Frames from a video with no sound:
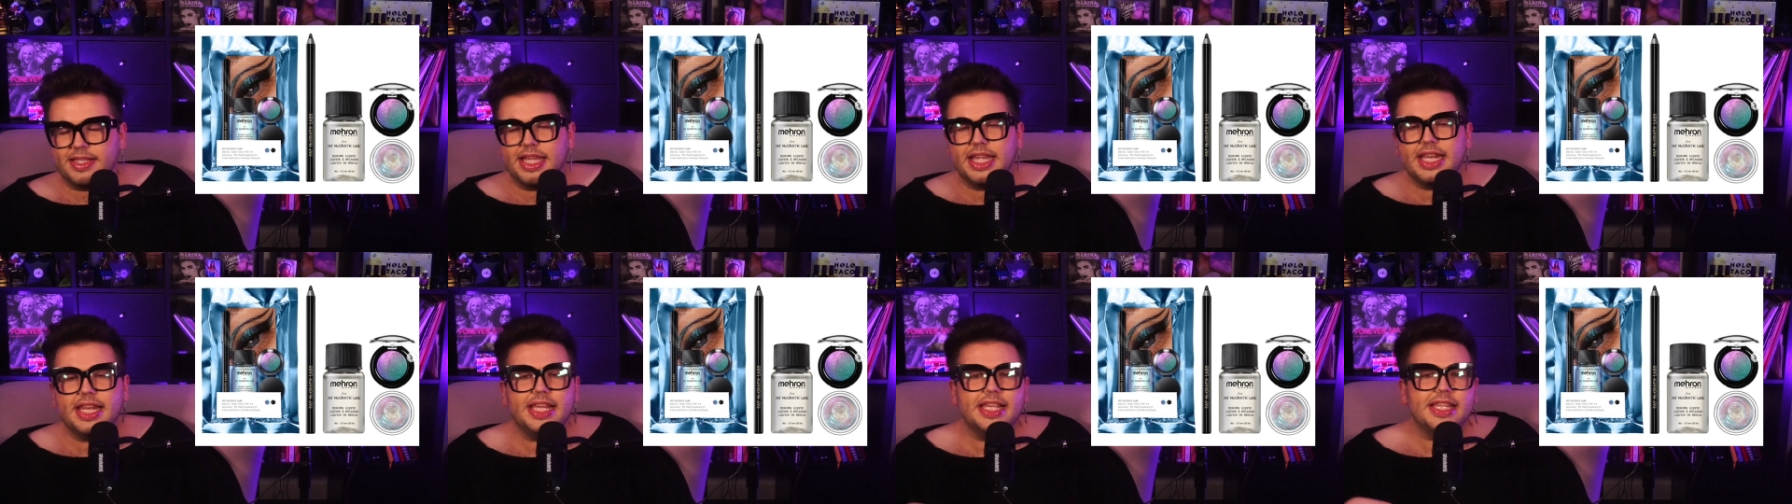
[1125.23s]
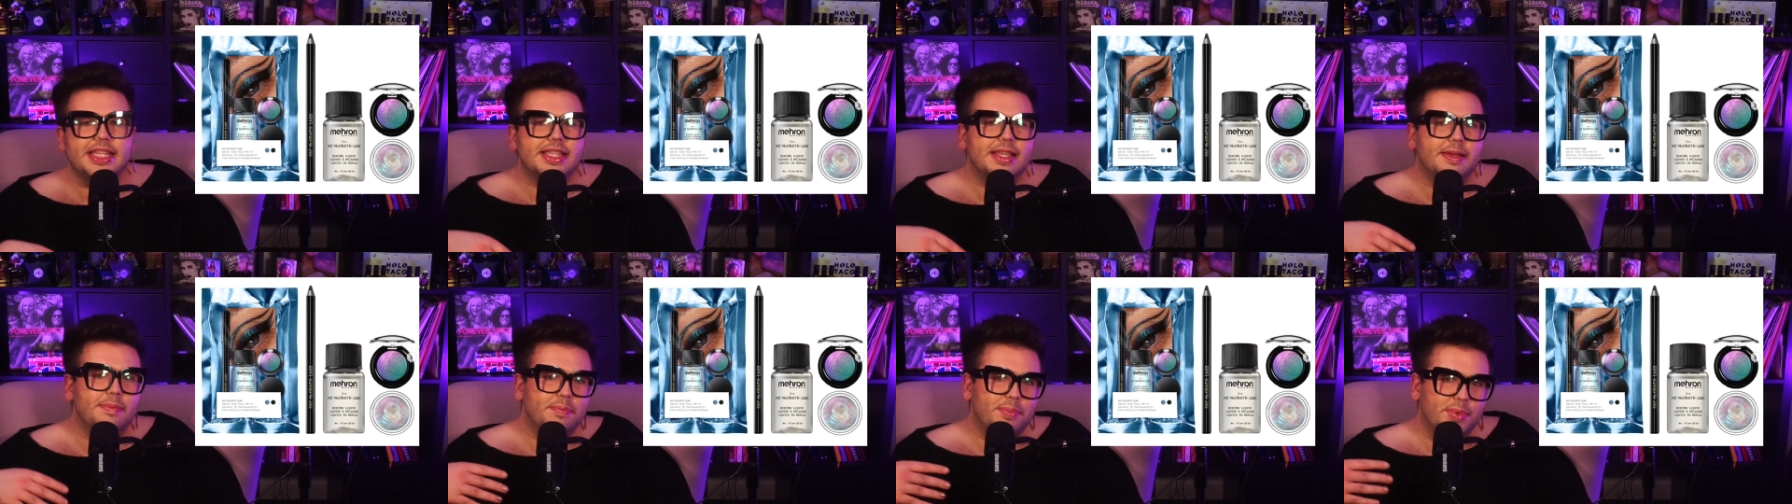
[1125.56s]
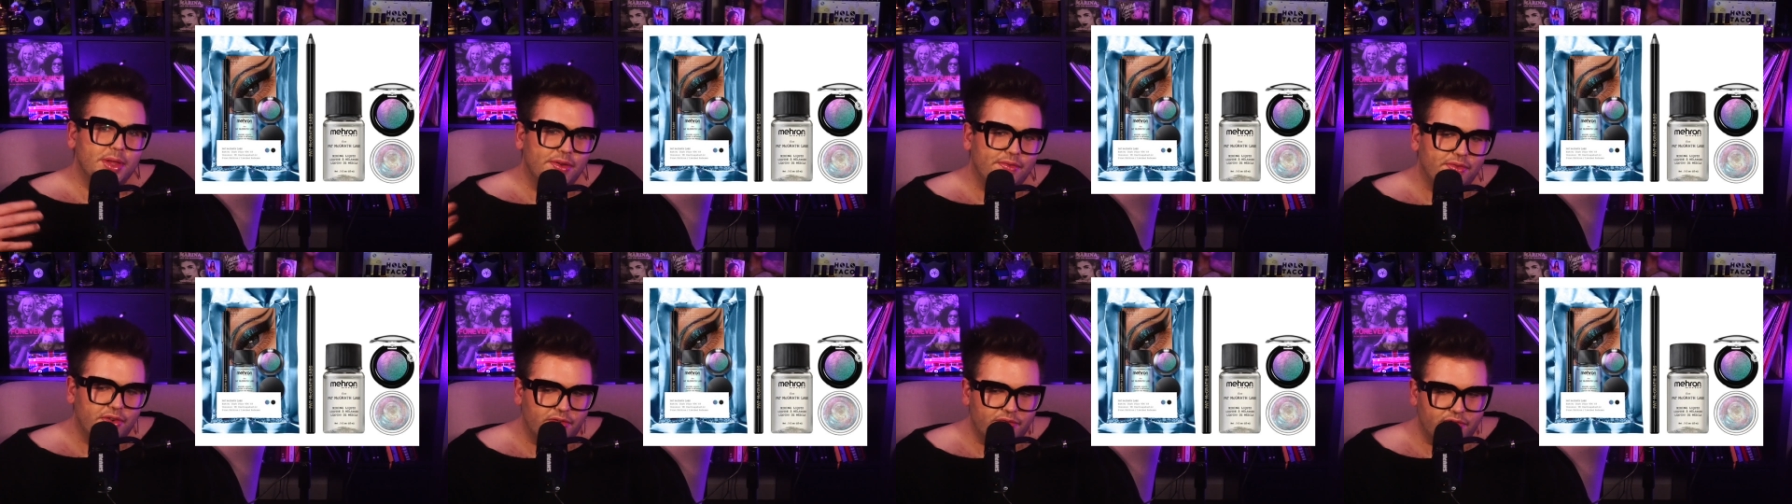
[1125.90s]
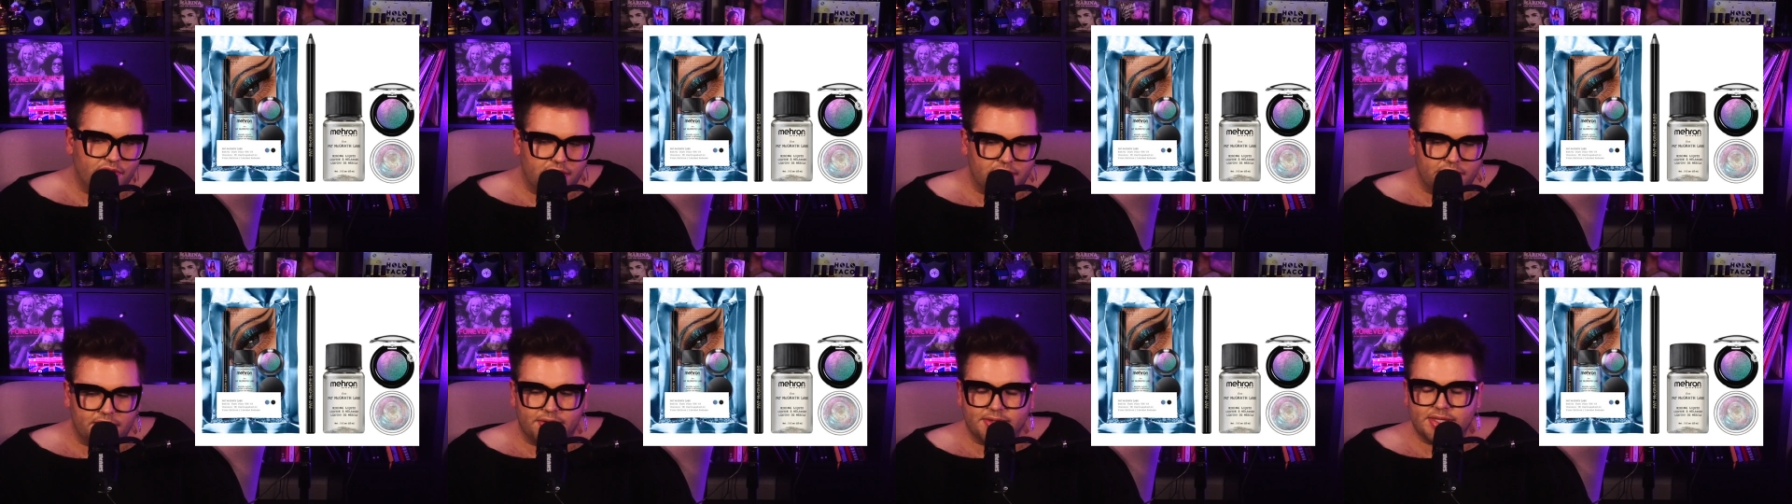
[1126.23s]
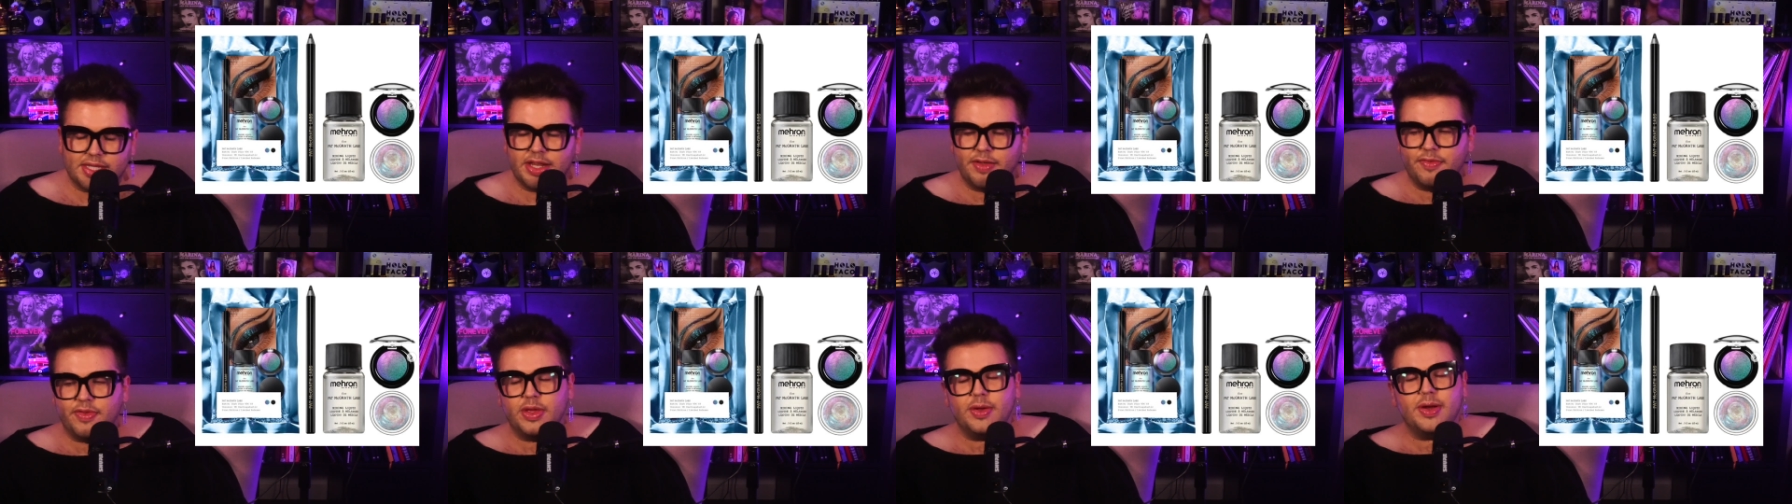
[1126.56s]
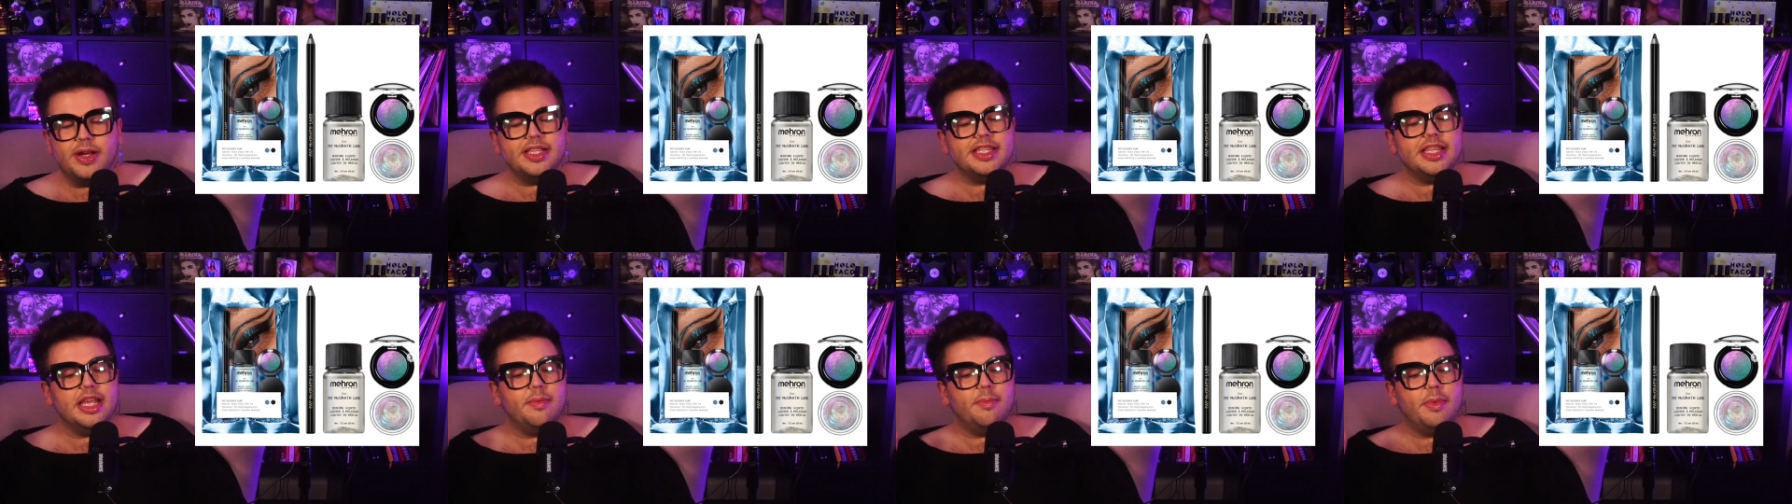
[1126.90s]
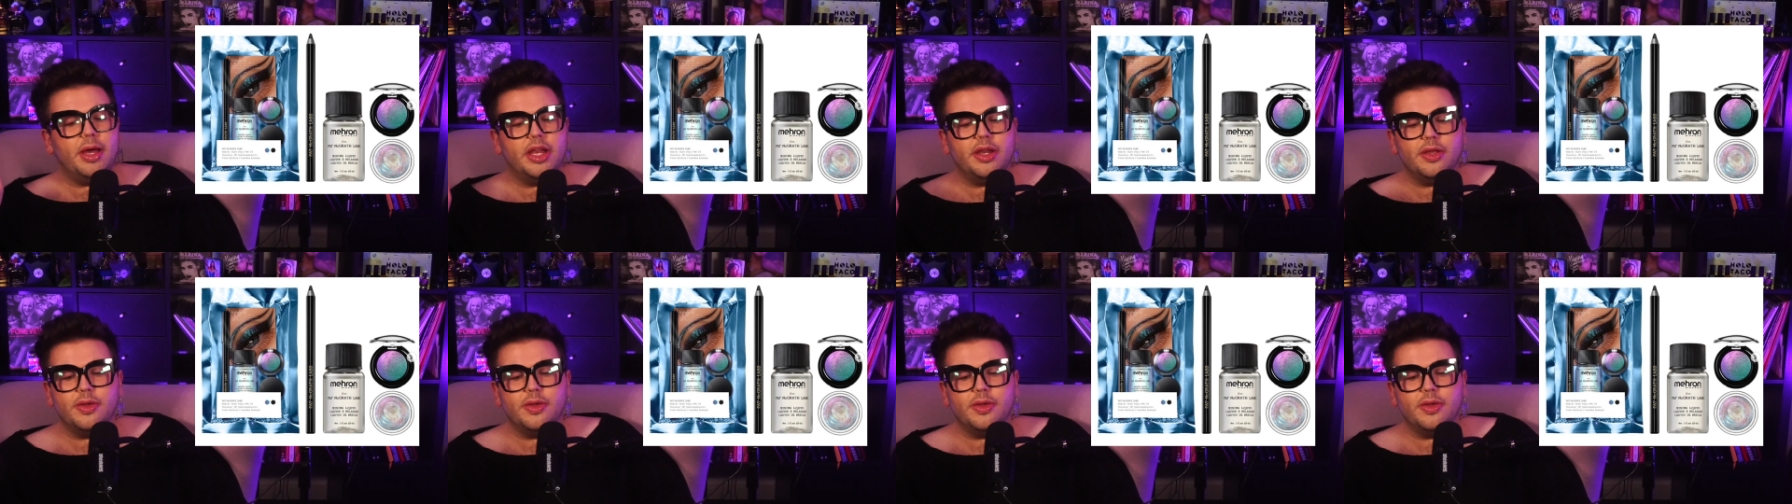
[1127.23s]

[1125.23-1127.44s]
It is simply for photos. And if you are someone